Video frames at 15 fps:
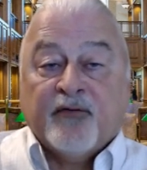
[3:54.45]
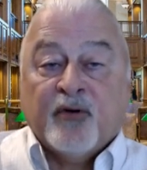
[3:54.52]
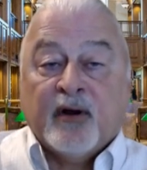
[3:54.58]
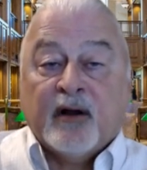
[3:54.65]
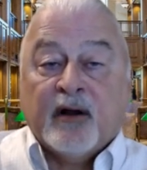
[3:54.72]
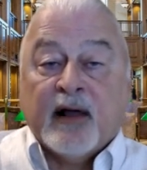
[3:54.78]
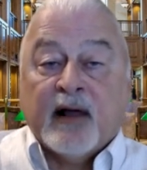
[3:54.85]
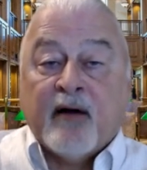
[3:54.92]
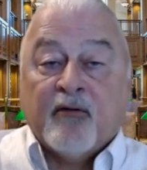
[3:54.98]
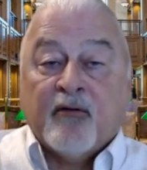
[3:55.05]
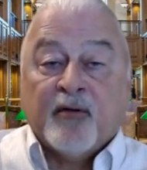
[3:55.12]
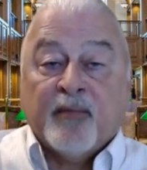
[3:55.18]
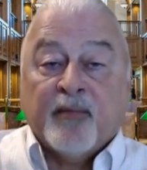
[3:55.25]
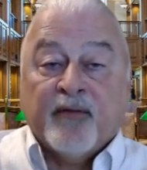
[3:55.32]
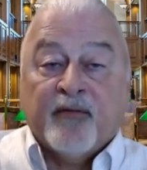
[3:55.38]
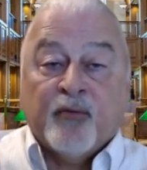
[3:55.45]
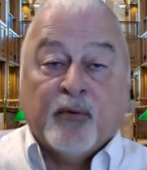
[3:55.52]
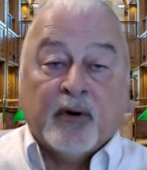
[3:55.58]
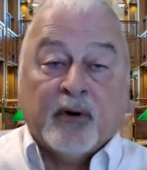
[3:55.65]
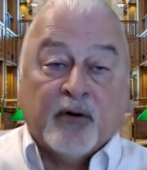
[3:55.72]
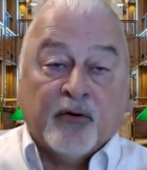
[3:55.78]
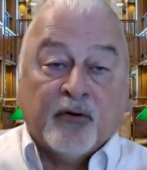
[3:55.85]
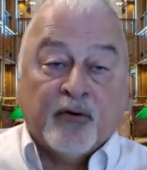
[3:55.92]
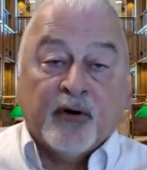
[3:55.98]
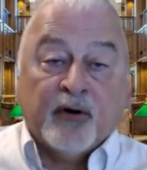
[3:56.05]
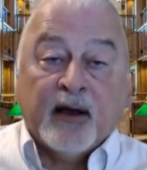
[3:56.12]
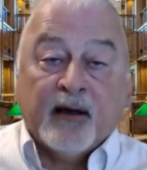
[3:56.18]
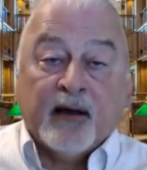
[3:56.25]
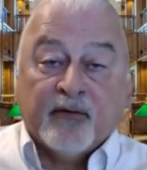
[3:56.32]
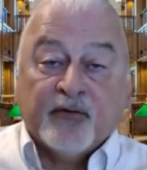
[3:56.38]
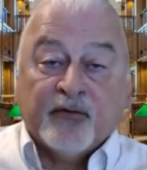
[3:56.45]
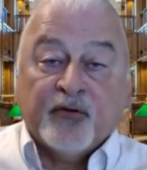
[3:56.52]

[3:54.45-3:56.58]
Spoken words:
Trial Alchemy, if you want to learn how